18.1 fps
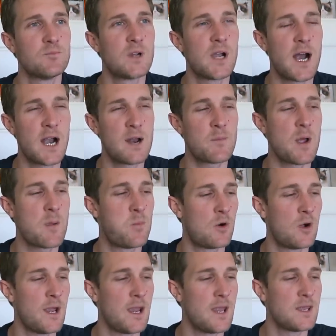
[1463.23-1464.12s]
kind of my
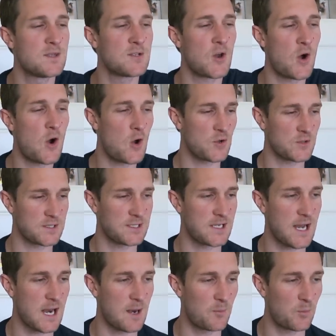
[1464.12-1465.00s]
plans all
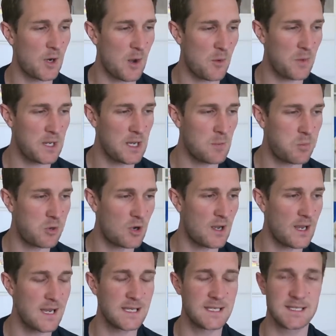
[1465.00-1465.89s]
set. I'm probably gonna
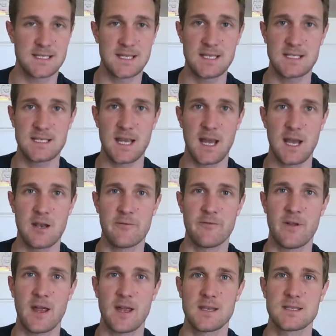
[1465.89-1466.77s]
play six to eight
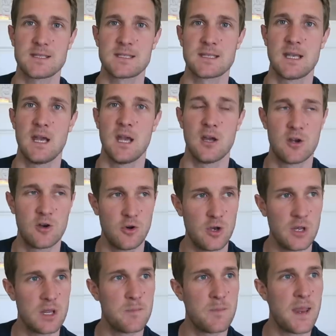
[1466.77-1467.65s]
events,
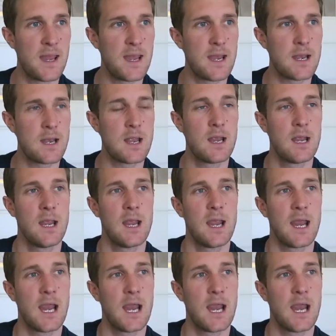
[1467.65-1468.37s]
including the main,